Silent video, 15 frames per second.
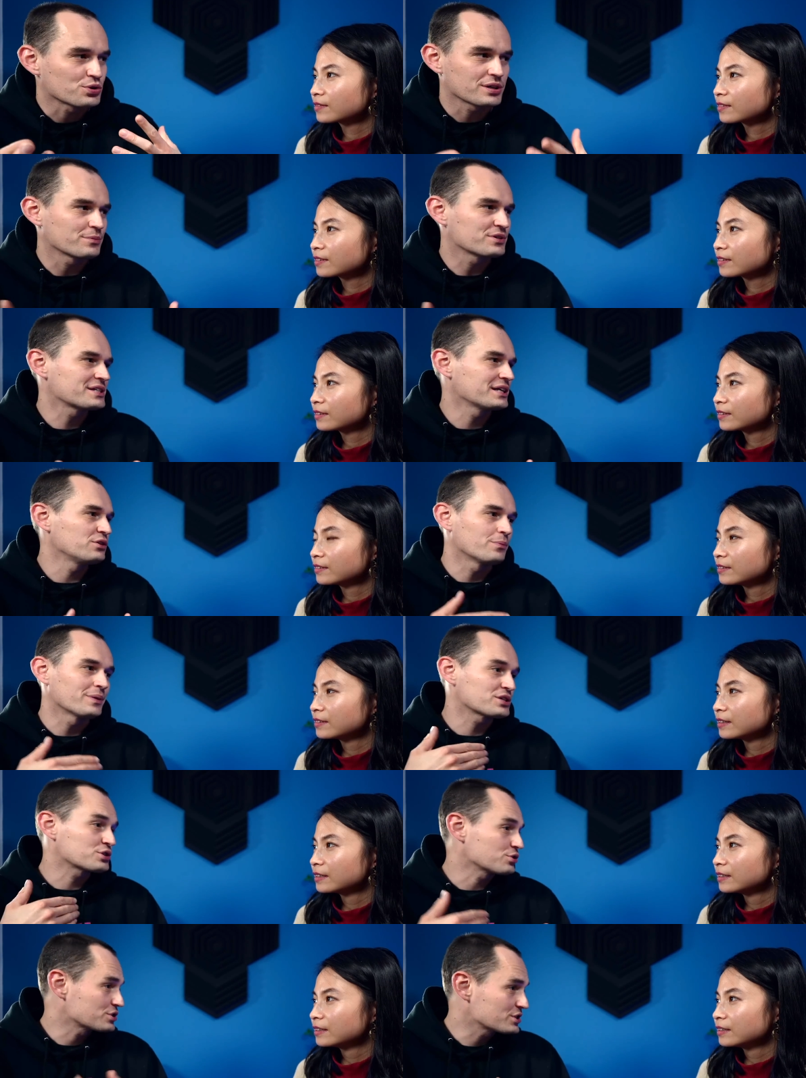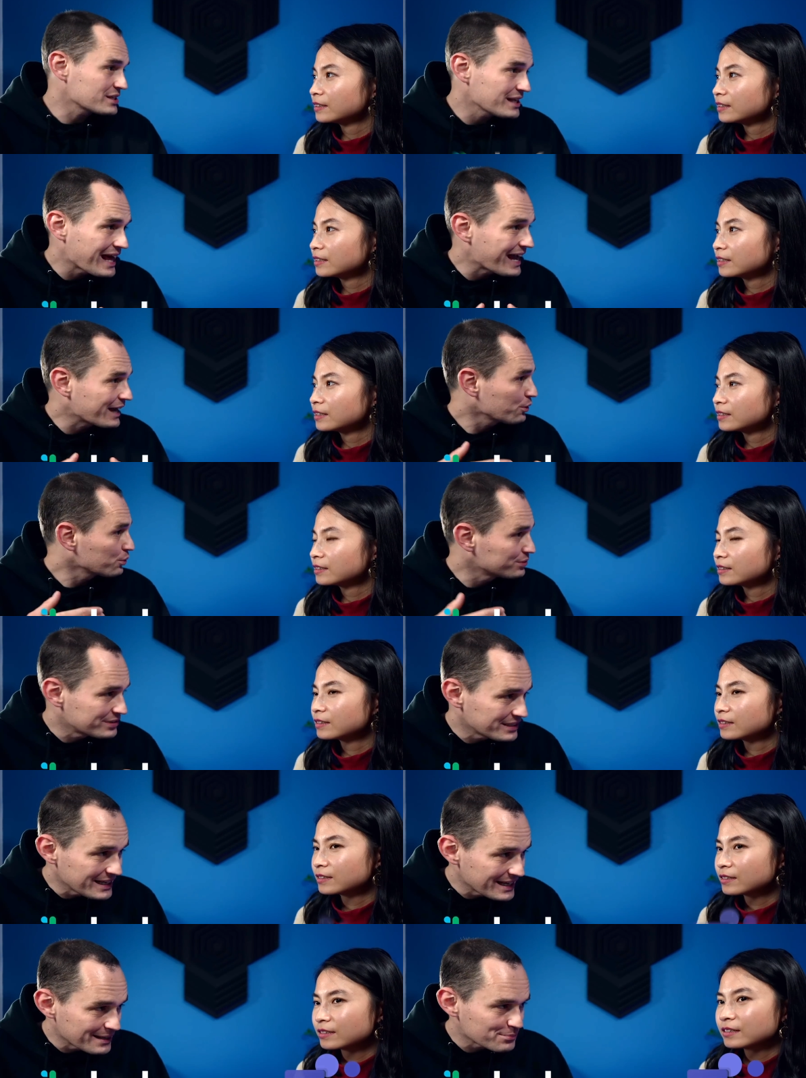Speaker 1: someone sent you a message on Slack or
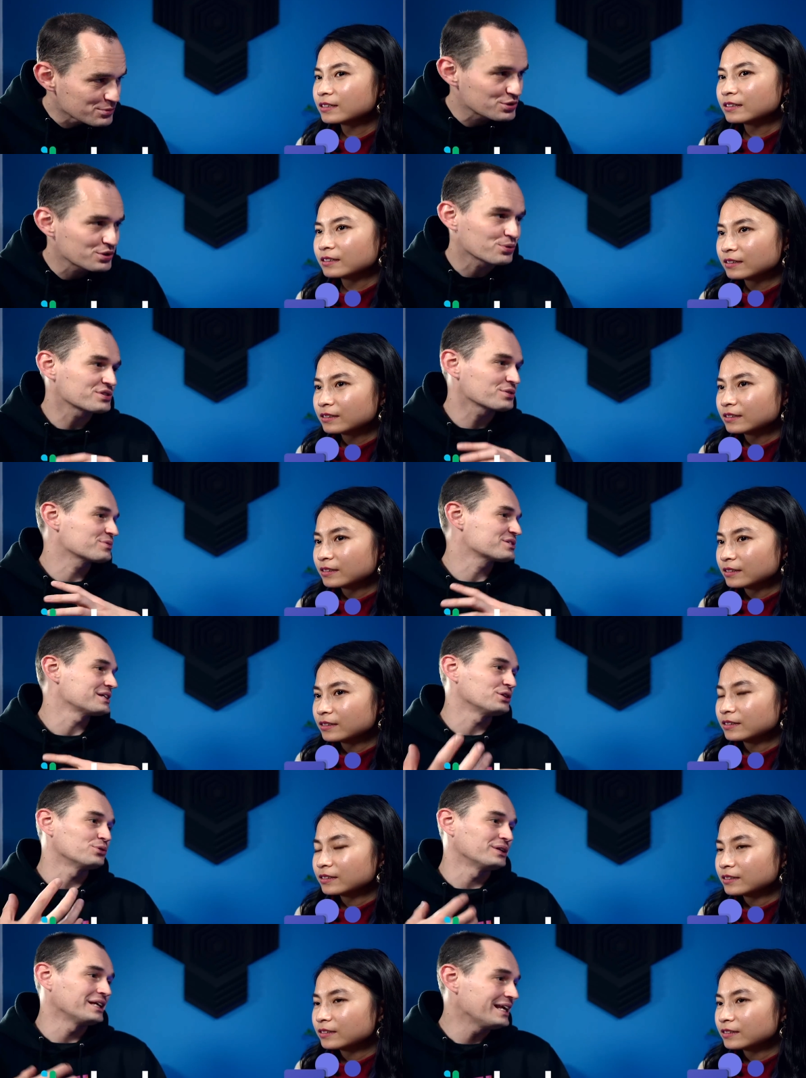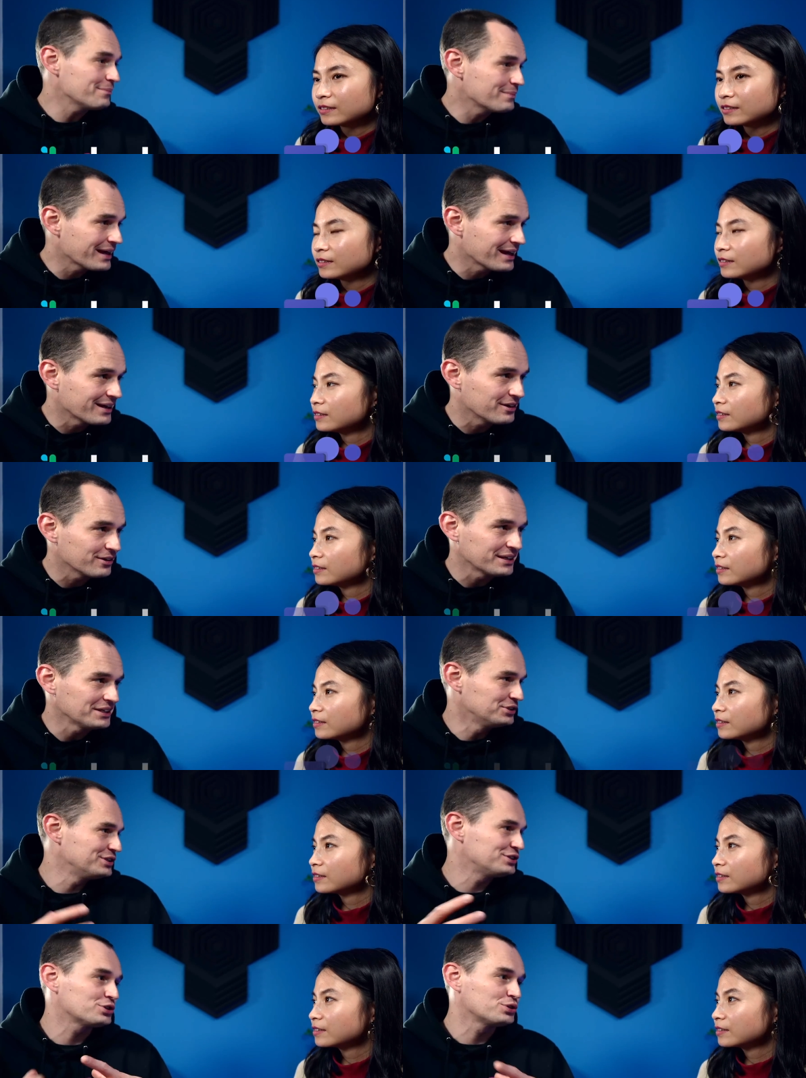Teams, or someone sent you an email and you
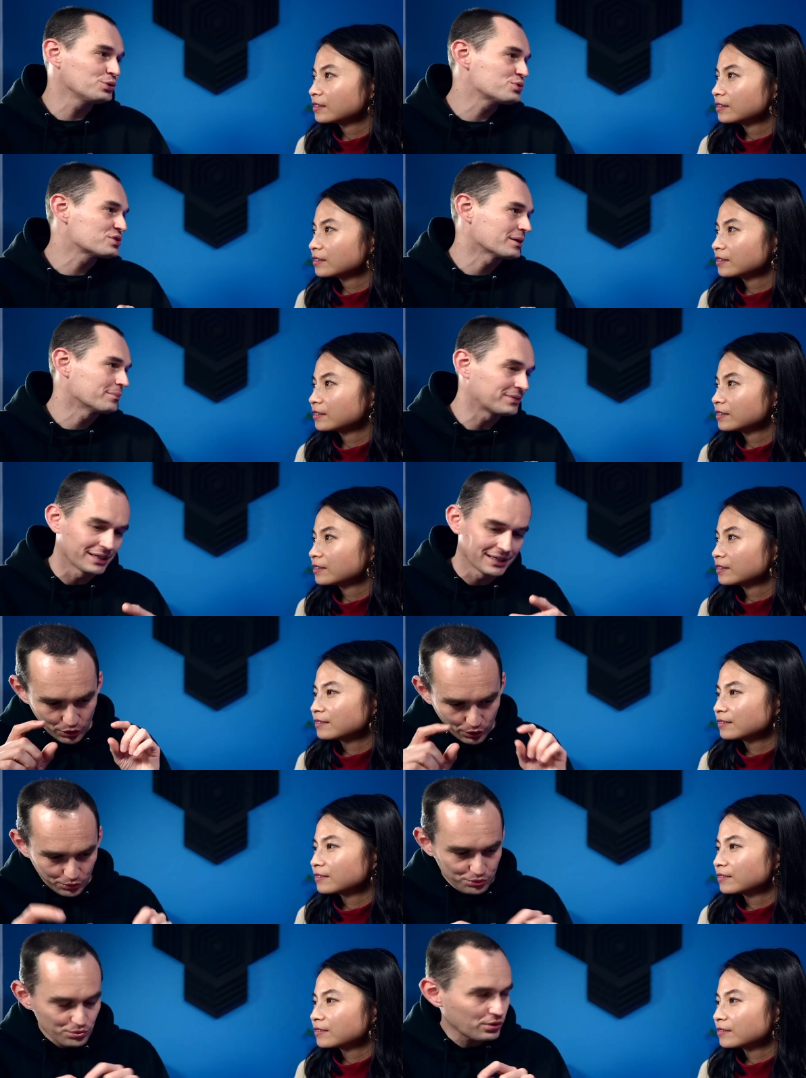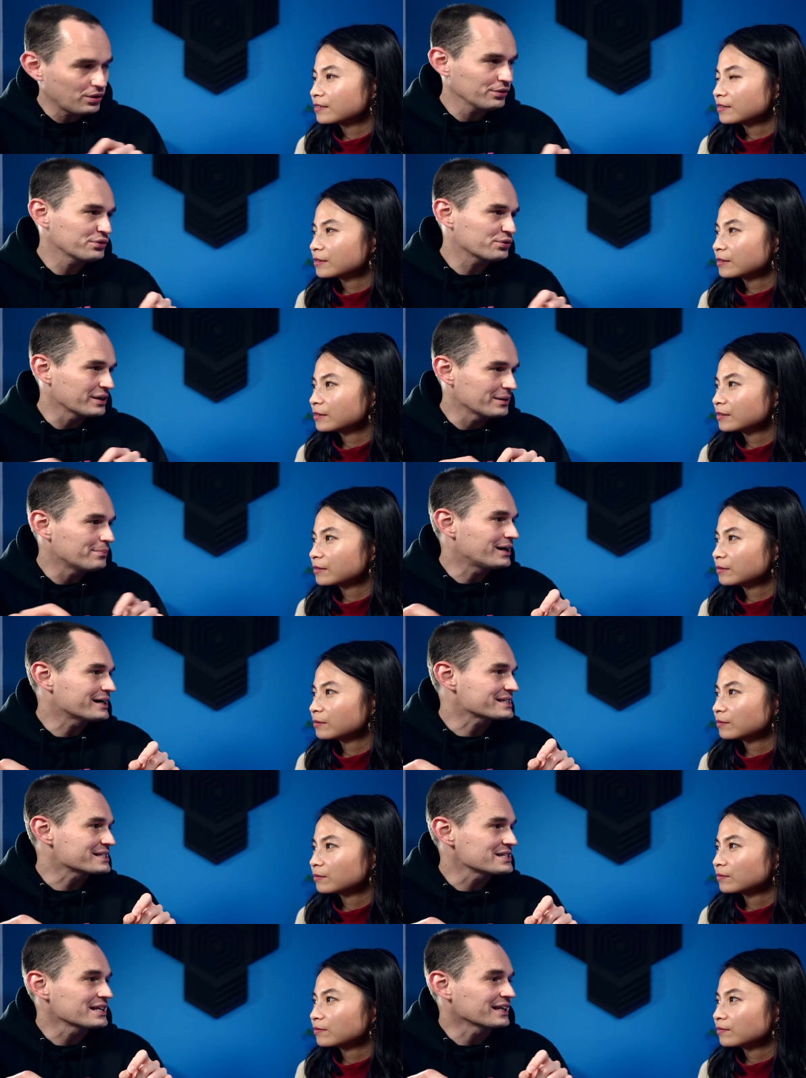need to do something. Go through all your
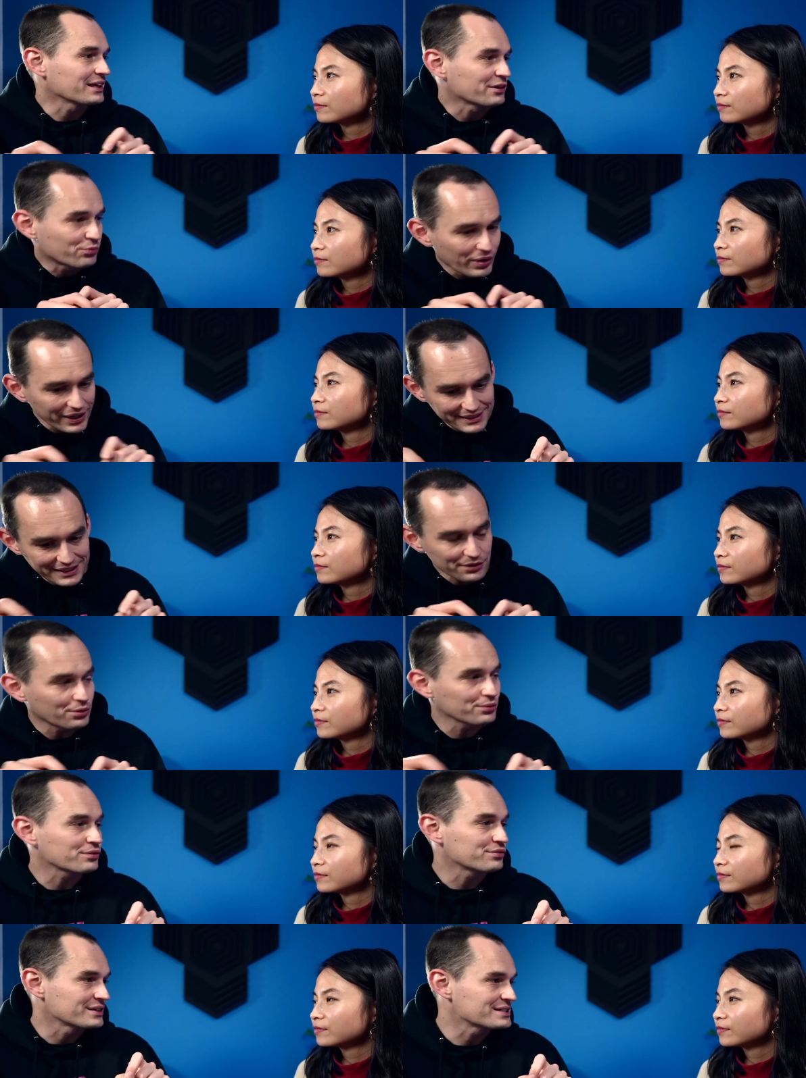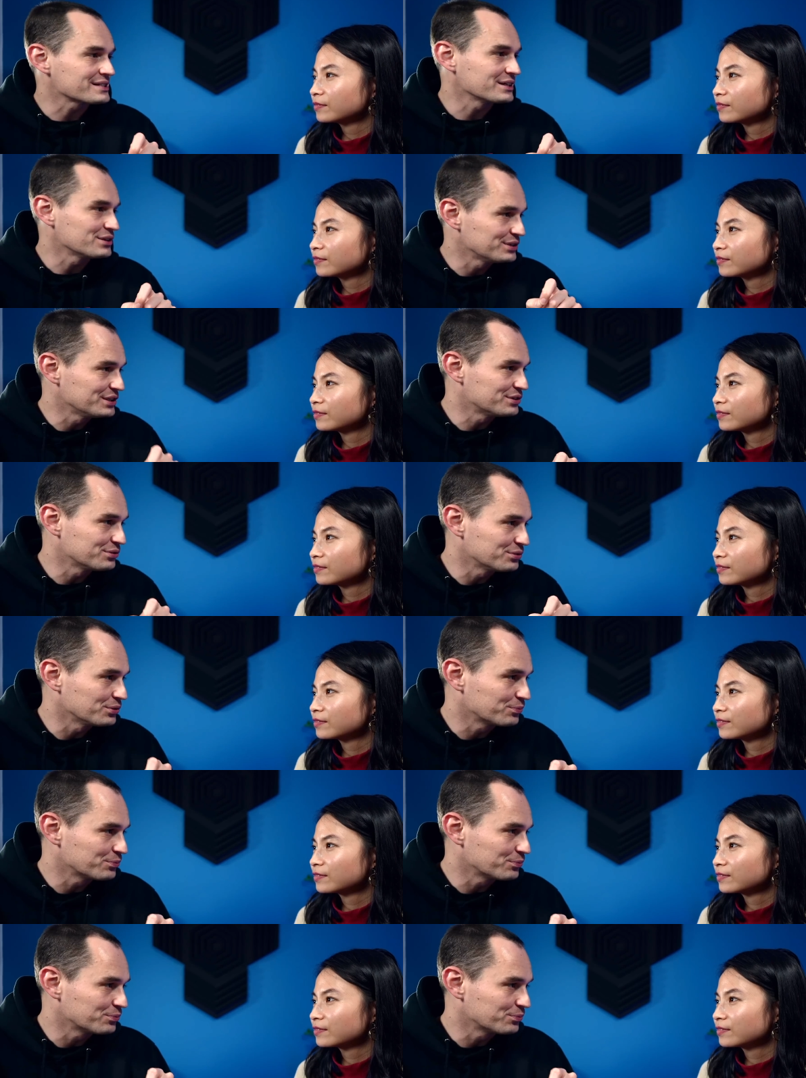inboxes and like write down all the things that you need to do,